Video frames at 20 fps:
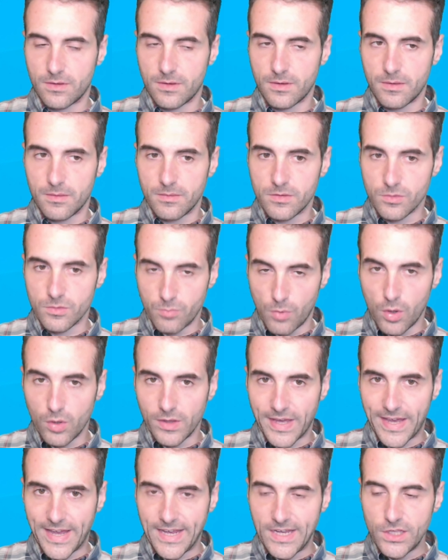small
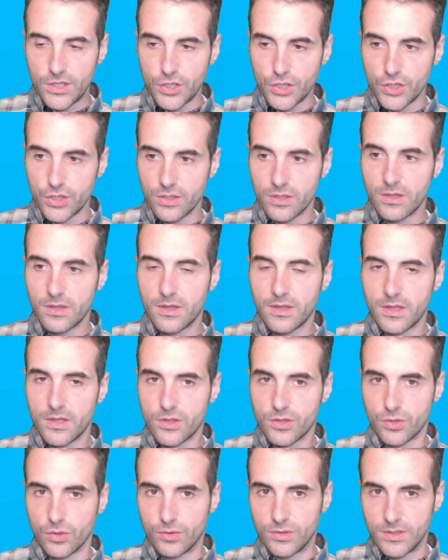h.
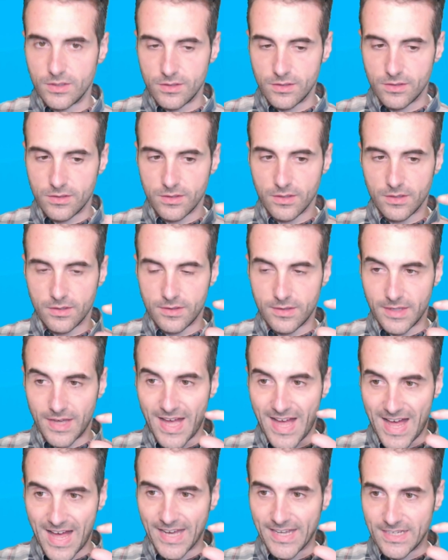So this is the
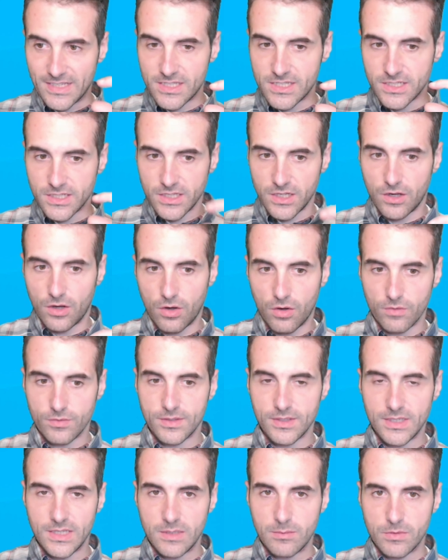height of the
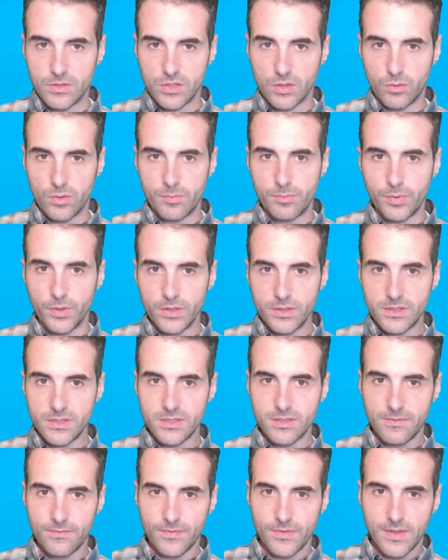image that we put,
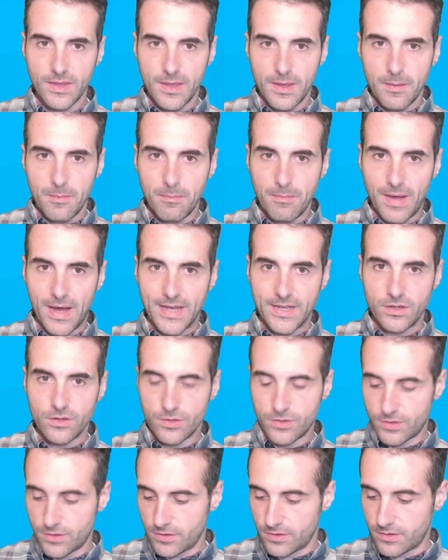
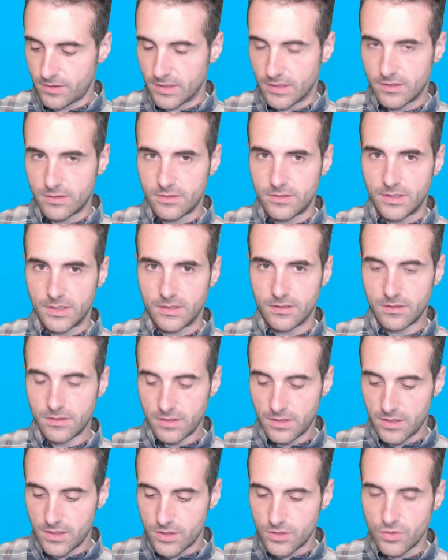minus 16.
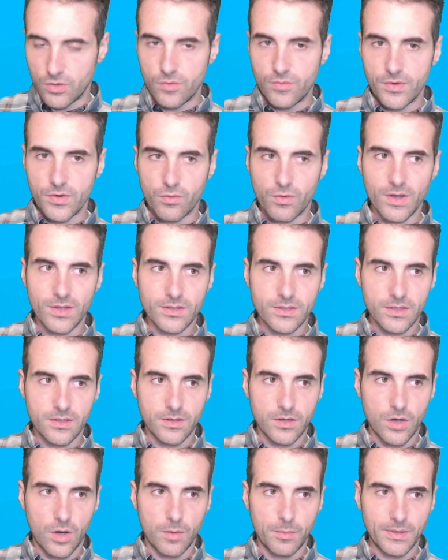So if you run the
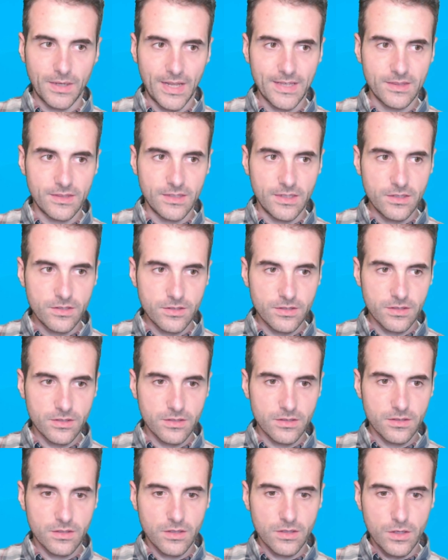command like this,
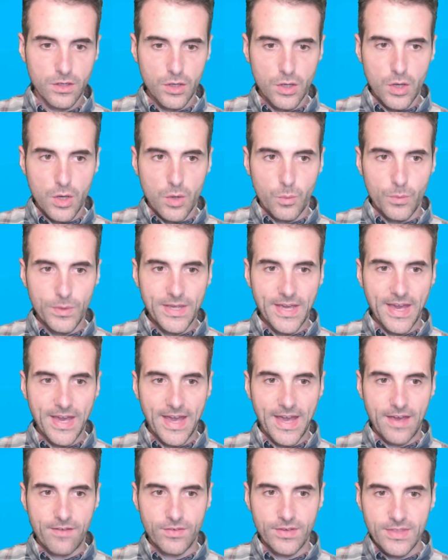we have
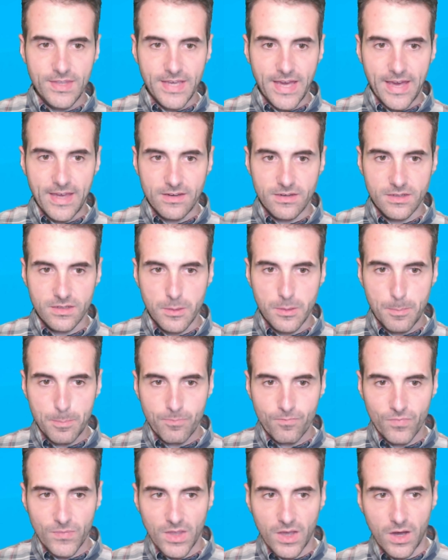in the end
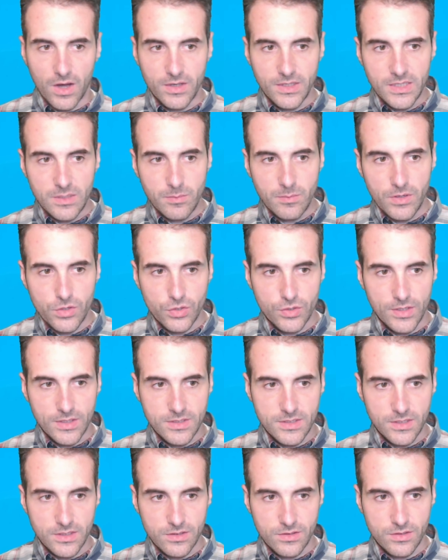our image that
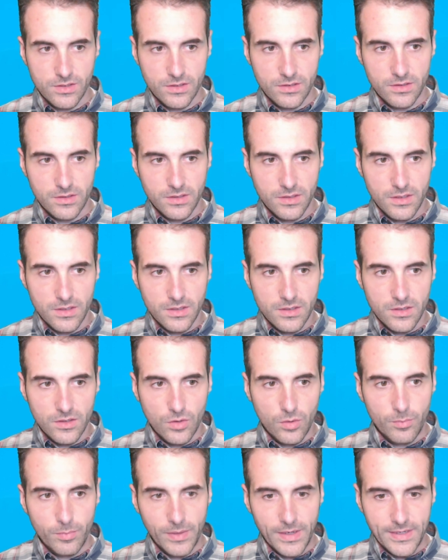is
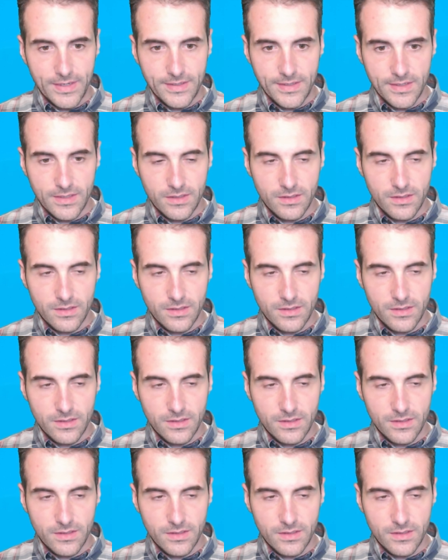completely